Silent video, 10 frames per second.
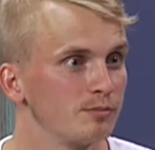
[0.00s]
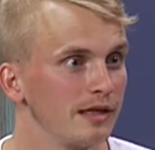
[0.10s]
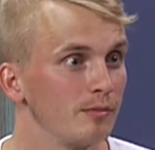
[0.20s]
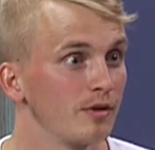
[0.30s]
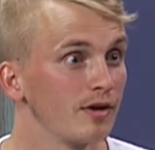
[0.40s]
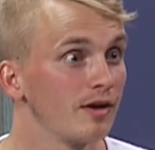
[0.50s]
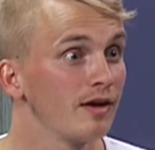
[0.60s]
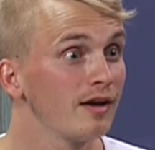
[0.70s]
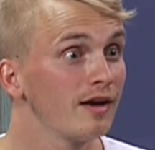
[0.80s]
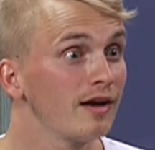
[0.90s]
you're going to meet
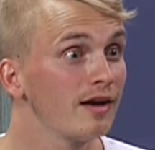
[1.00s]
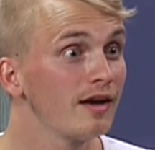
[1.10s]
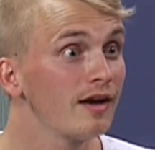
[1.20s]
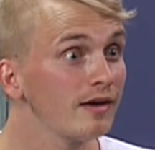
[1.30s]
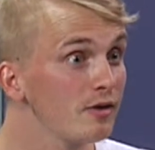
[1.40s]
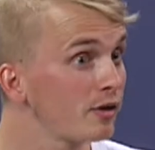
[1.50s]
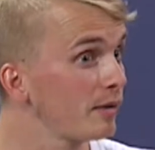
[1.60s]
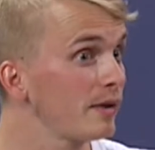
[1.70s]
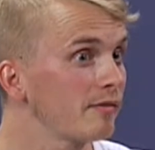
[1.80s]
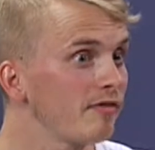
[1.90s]
five. You're going to
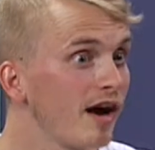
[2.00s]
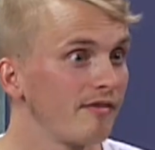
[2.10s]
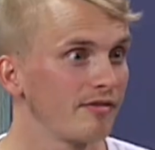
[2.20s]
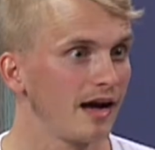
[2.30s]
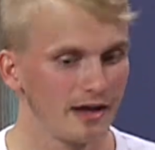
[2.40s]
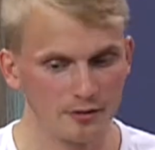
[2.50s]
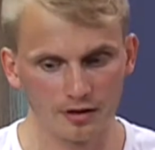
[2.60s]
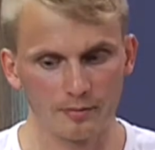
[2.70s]
meet five, and you're going to